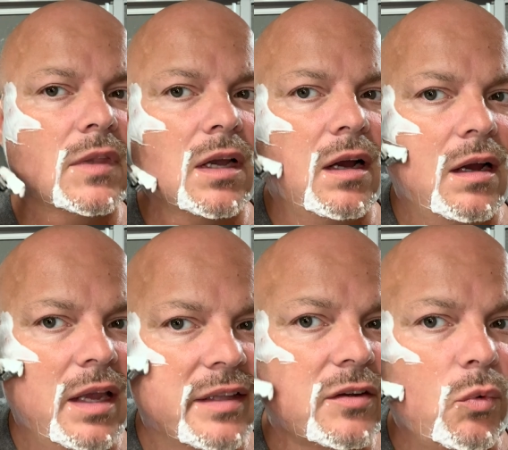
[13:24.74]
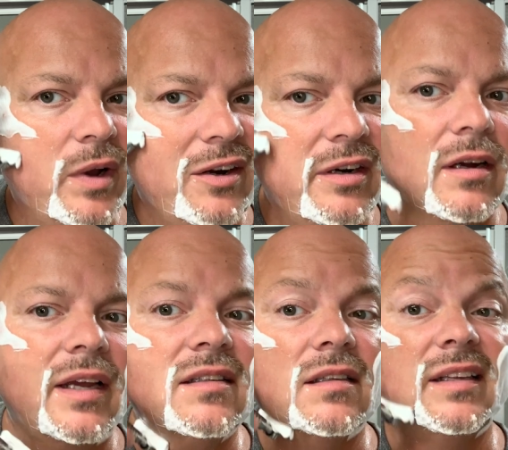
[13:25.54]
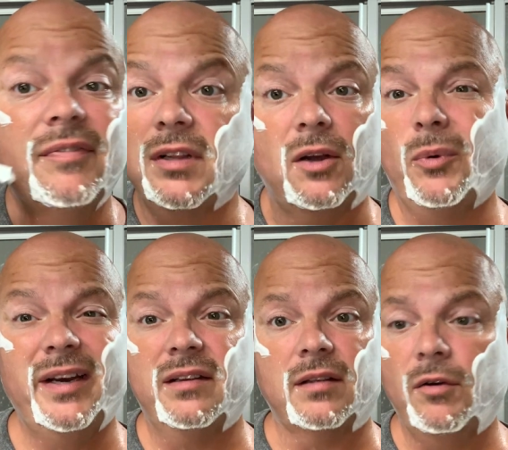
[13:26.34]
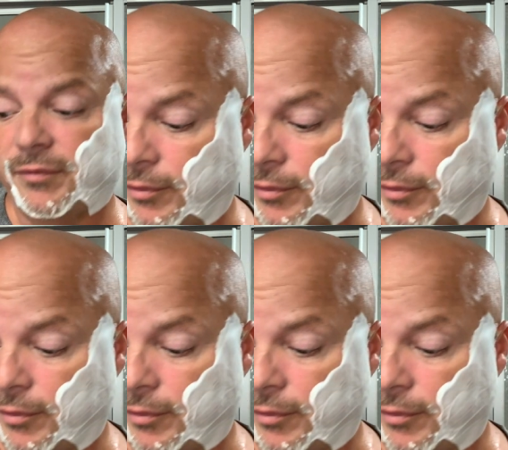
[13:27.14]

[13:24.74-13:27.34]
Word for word: Uh, it's a winning, it's a, definitely a winning soap for